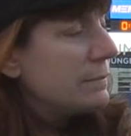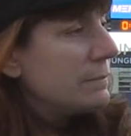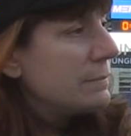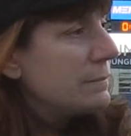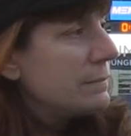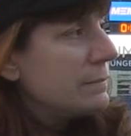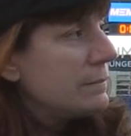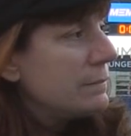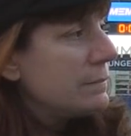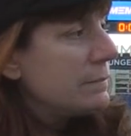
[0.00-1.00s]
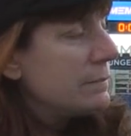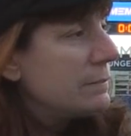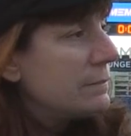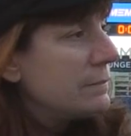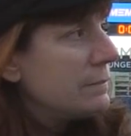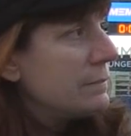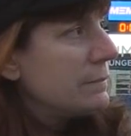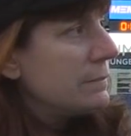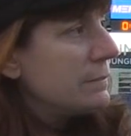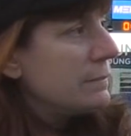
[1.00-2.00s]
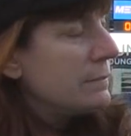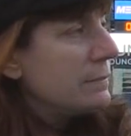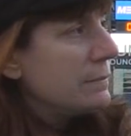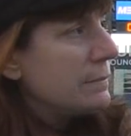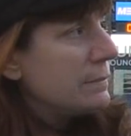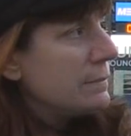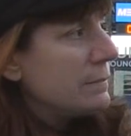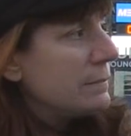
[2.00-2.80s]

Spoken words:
No words are spoken by the person on screen.